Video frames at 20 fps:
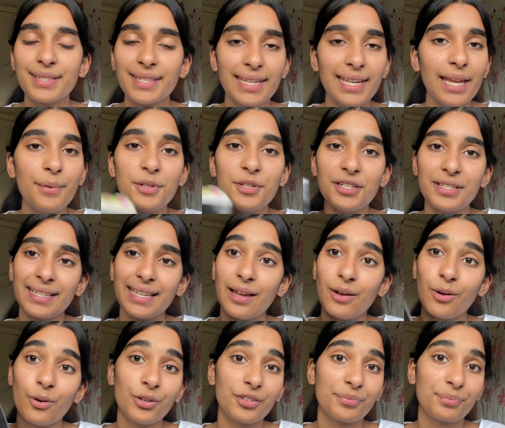Then I would just get
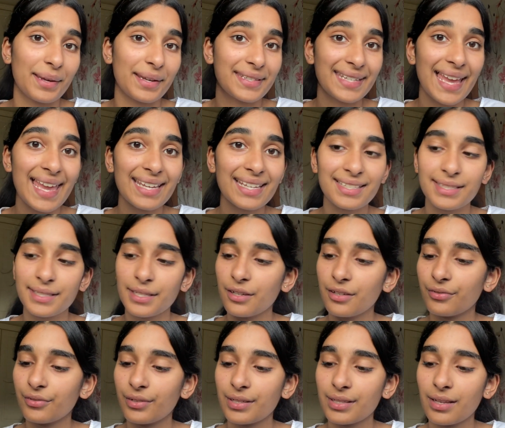a hold of my text.
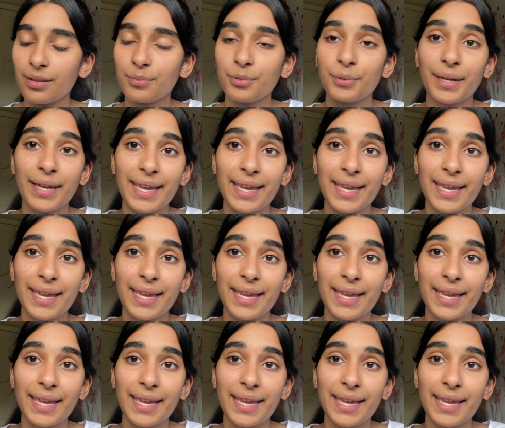So for example,